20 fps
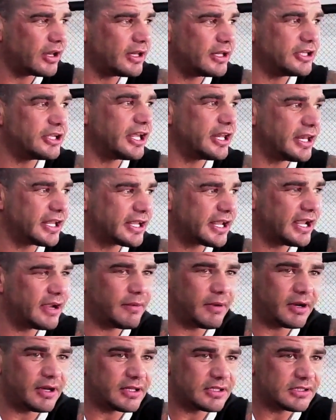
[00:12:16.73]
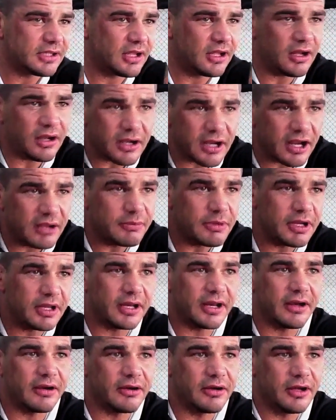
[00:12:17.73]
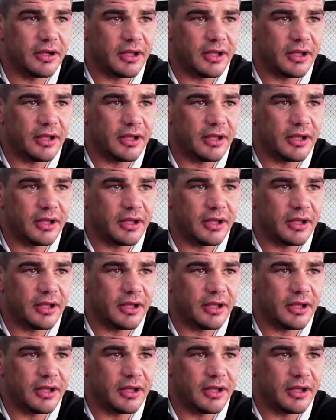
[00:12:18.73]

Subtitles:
and you get the K1, it's like, okay, I'm here now.